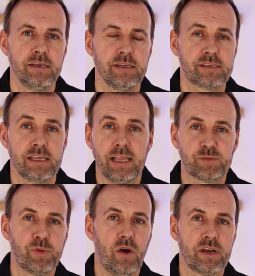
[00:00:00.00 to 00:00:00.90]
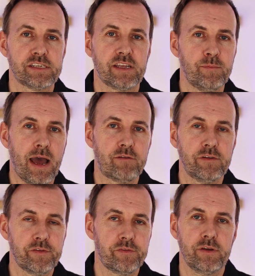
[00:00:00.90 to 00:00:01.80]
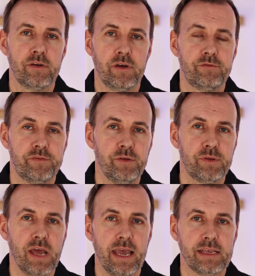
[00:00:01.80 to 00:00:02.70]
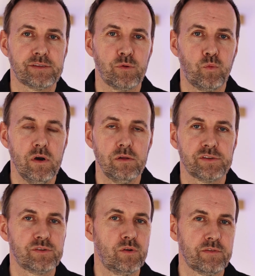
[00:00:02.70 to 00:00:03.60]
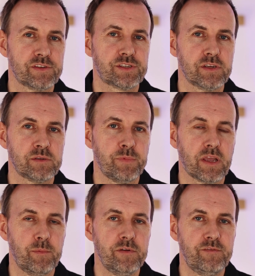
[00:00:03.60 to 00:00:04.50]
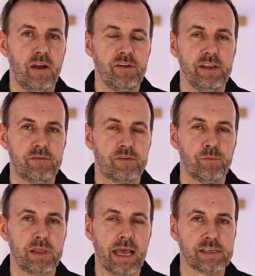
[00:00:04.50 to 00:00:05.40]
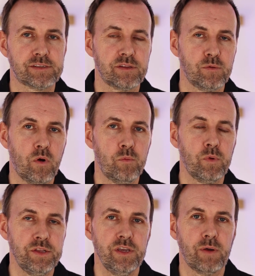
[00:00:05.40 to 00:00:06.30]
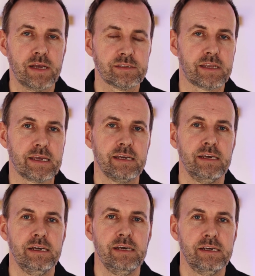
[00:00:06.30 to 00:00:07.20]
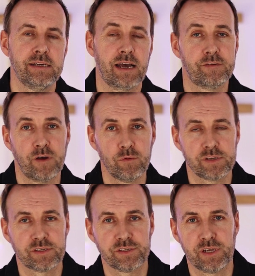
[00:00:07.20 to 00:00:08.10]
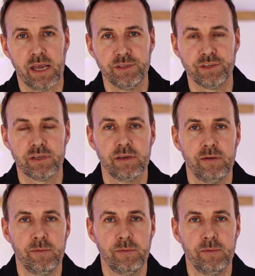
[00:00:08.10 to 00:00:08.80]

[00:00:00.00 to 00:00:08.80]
You see, let's be honest, in a matter of a few days, the world has all of a sudden become a very different place to the one we knew, hasn't it? Our focus has changed.